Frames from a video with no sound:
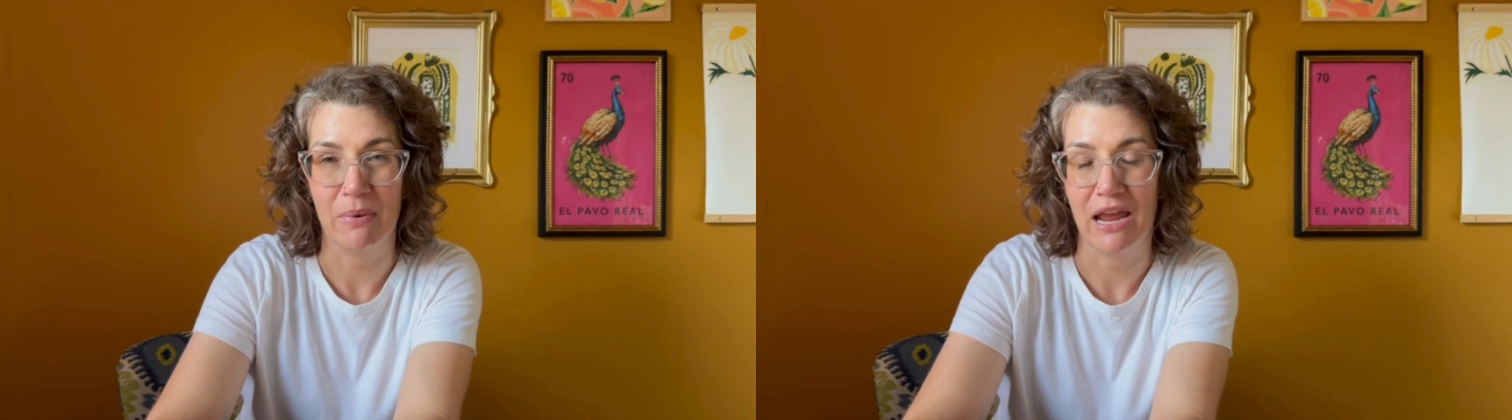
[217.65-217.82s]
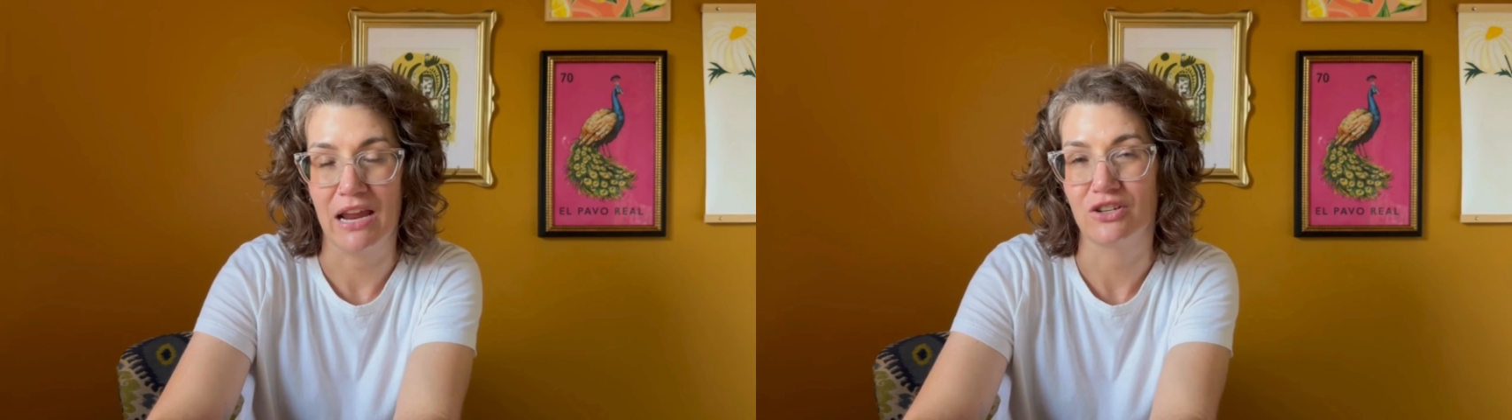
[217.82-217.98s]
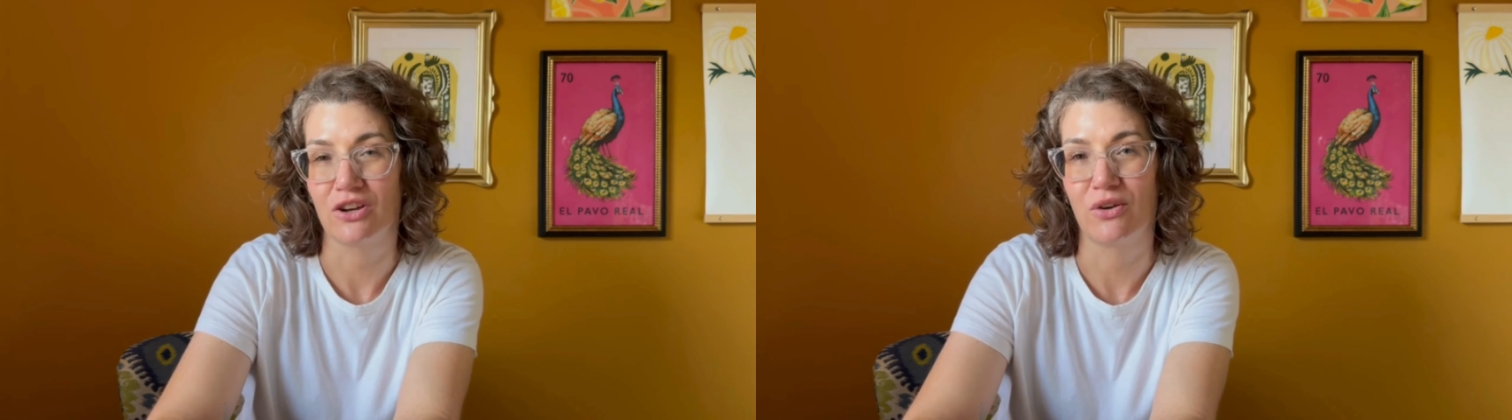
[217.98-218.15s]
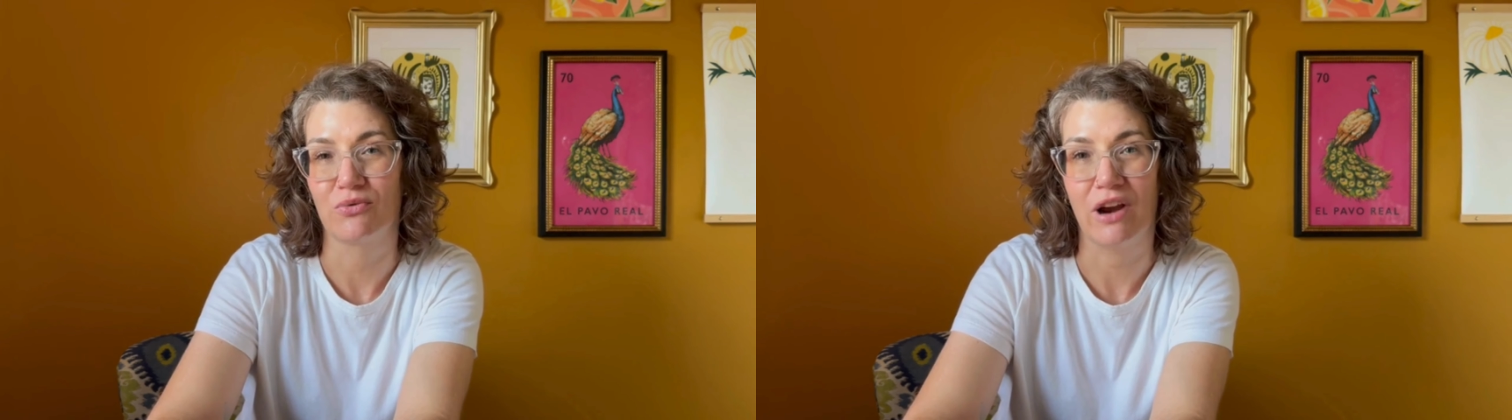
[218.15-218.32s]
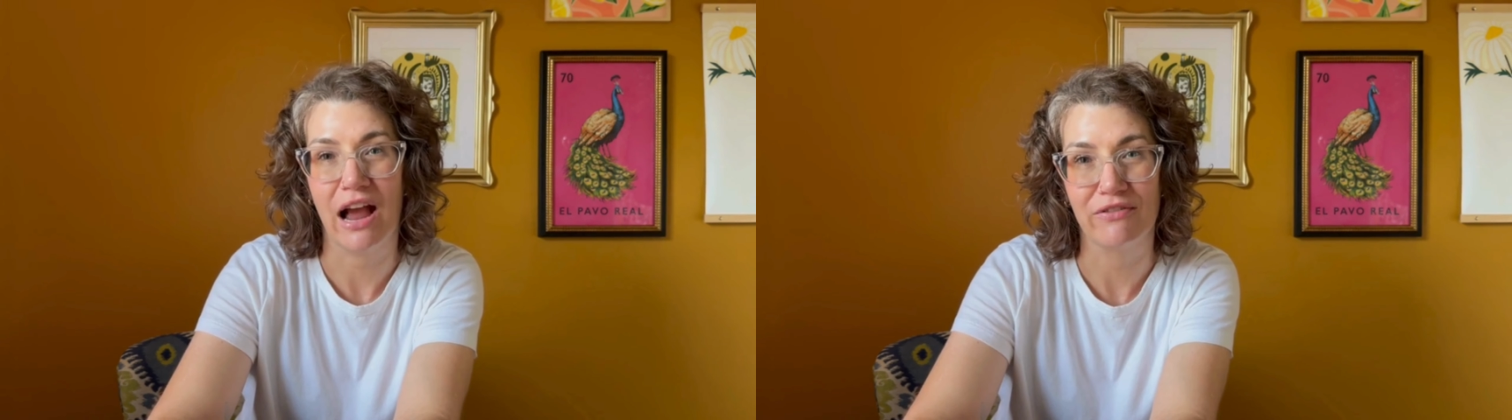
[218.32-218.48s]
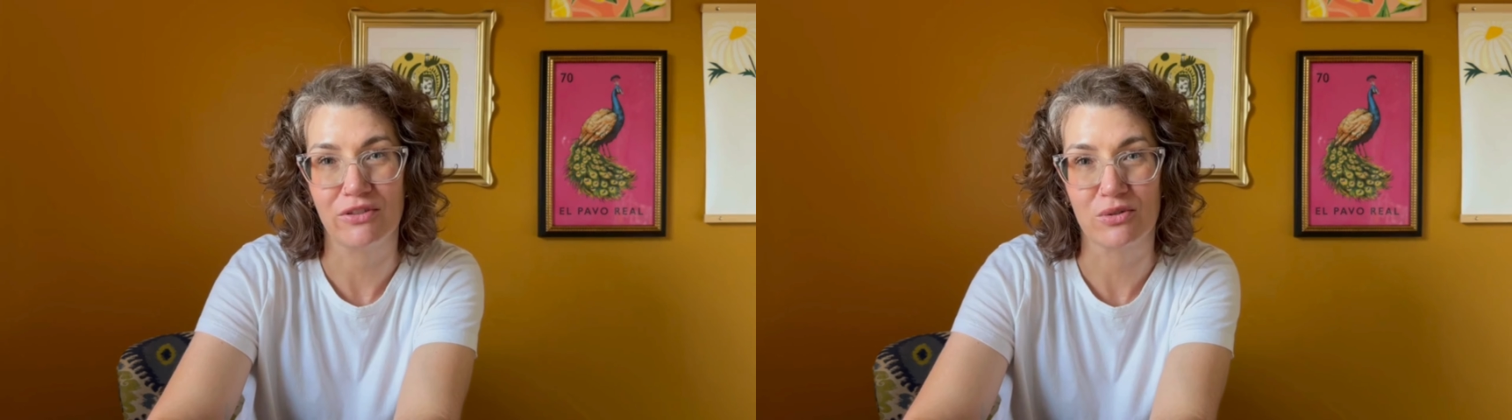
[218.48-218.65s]
page on
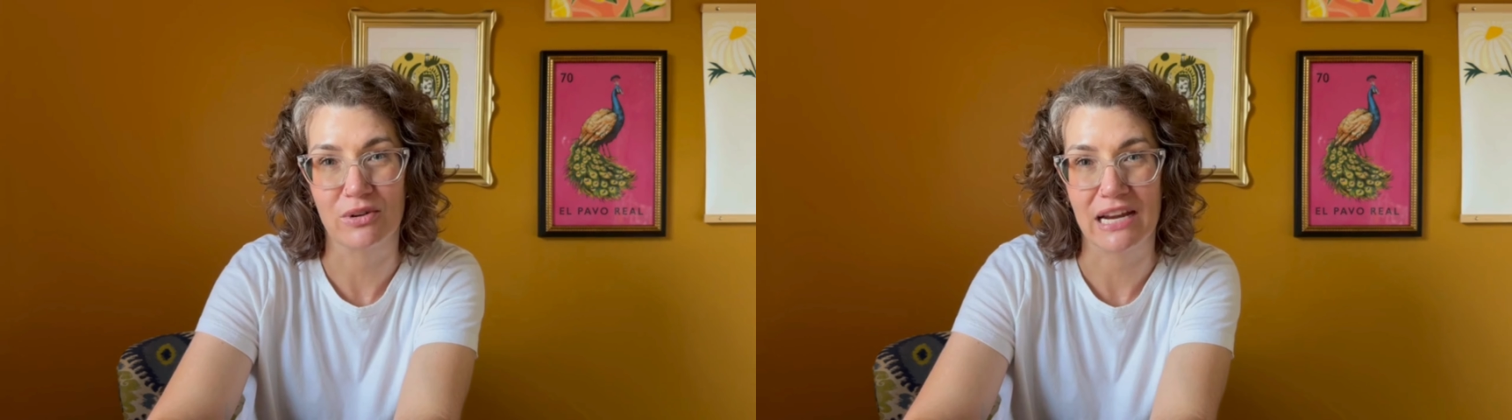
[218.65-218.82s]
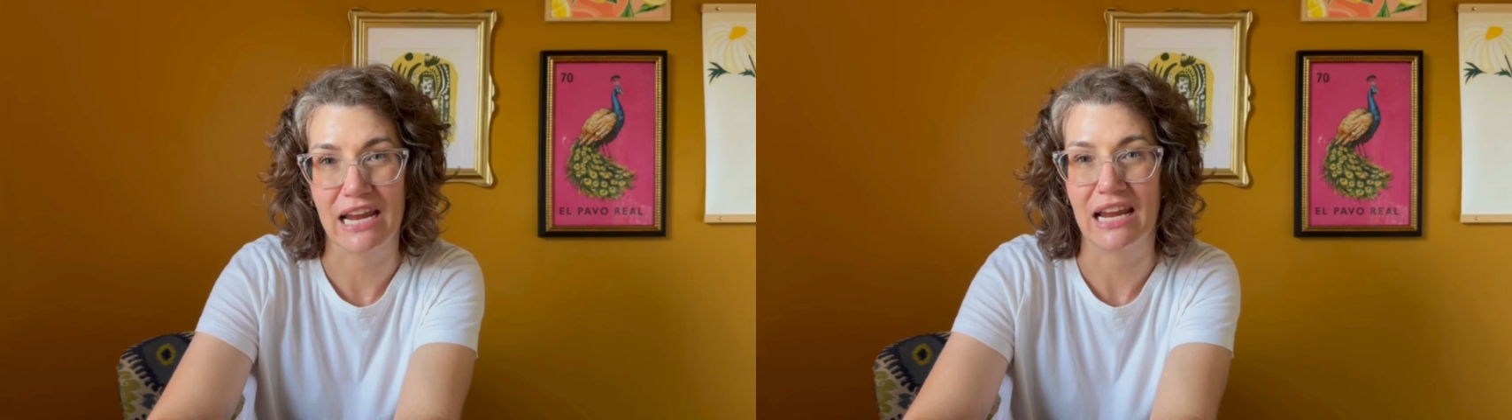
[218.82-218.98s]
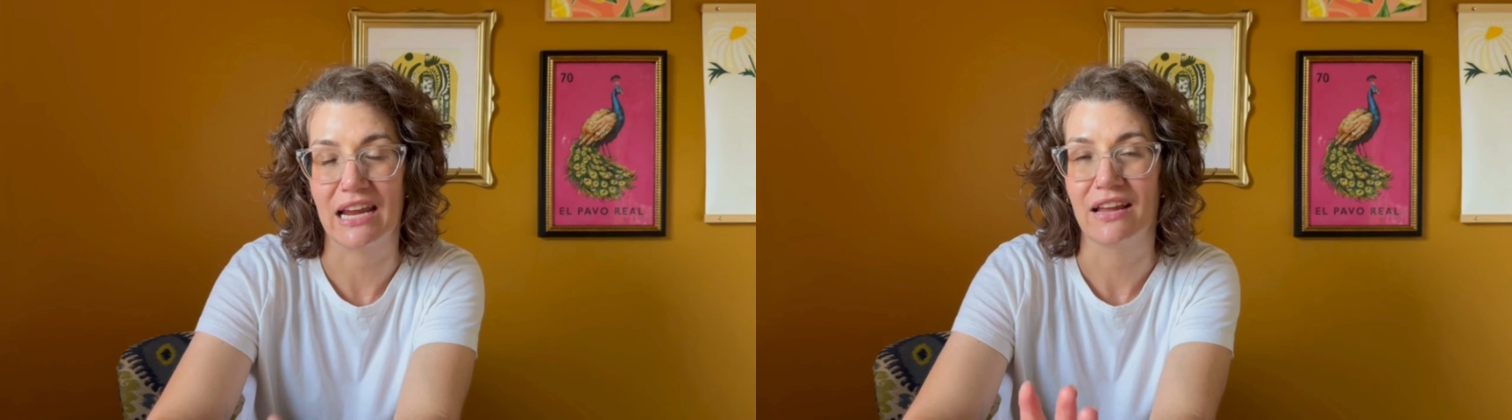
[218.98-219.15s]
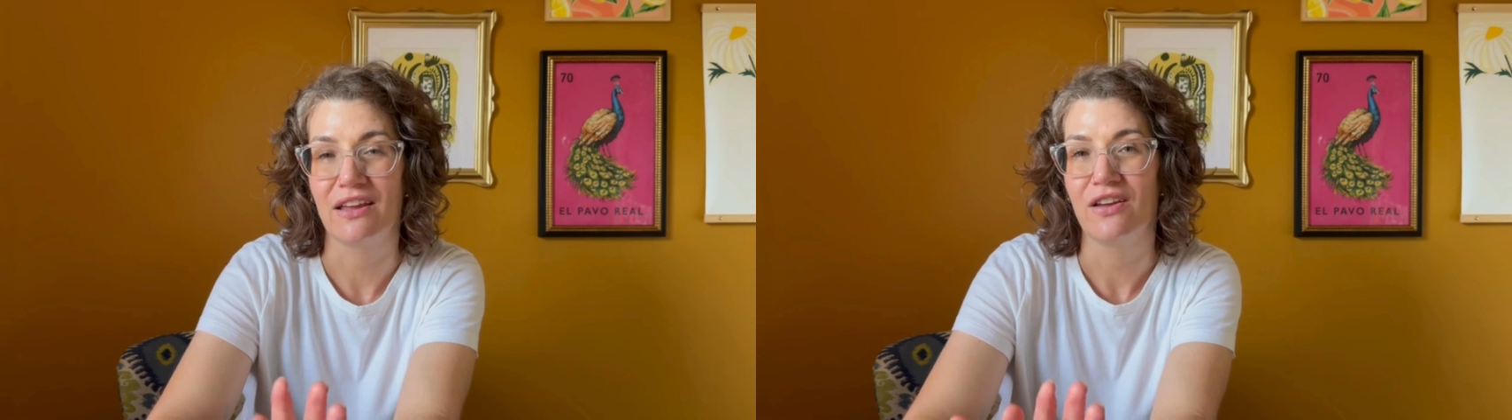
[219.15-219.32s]
Ravelry